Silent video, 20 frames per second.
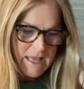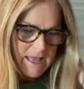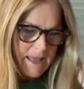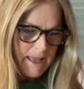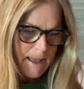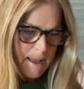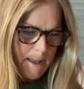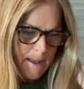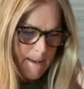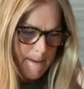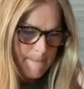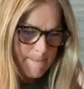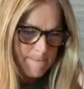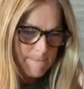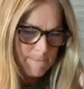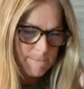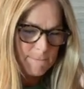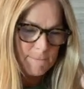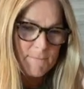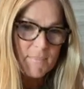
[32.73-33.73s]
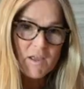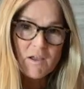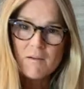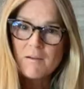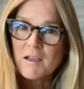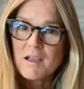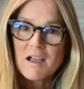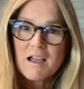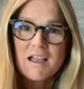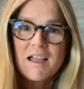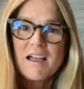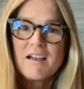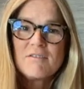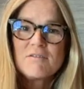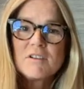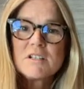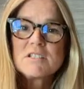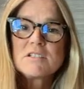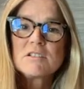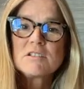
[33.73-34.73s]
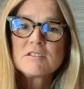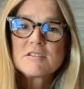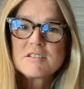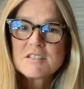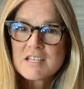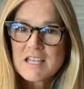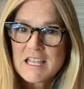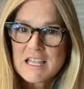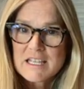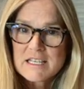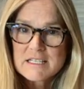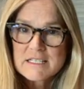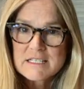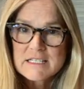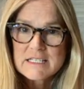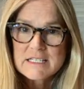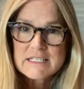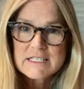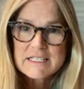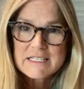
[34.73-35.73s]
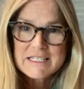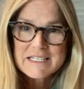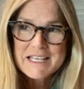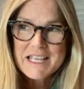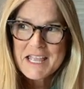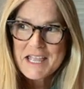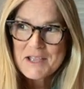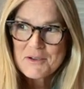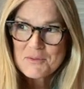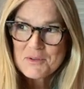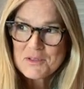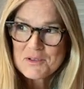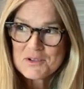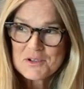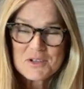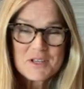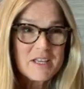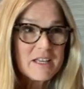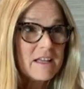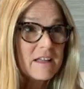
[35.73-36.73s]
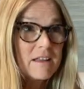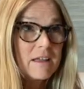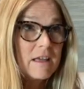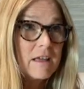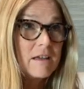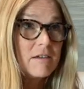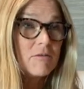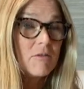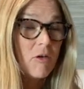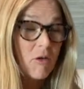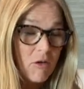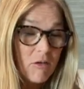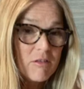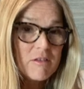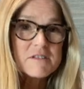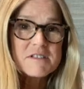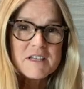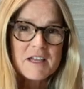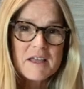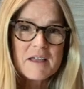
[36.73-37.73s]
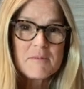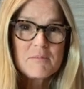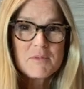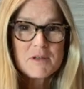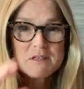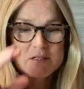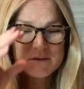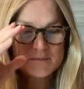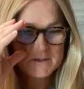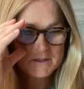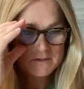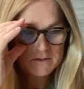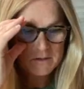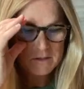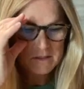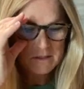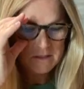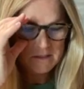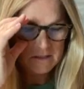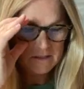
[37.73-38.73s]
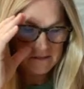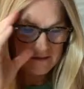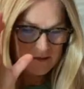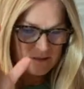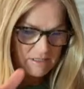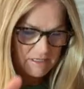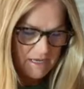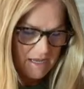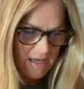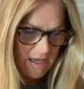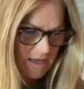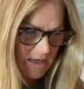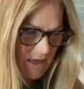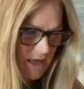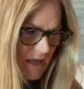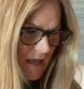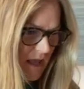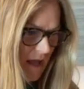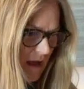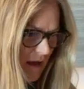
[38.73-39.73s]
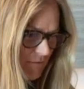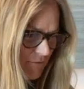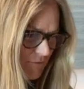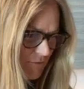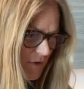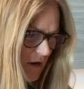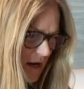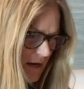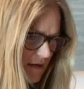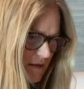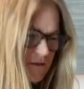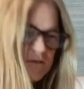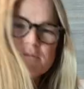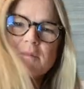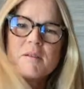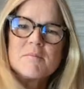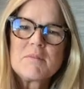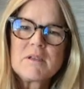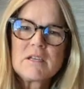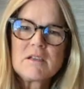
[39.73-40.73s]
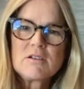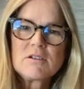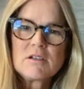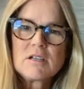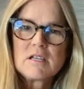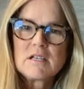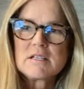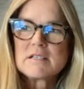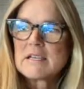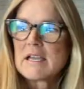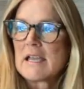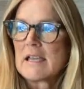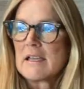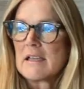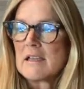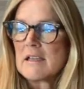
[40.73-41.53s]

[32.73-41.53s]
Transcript: I have adult ADD cooking like all the time, but especially today. And Fridays are my big cooking day.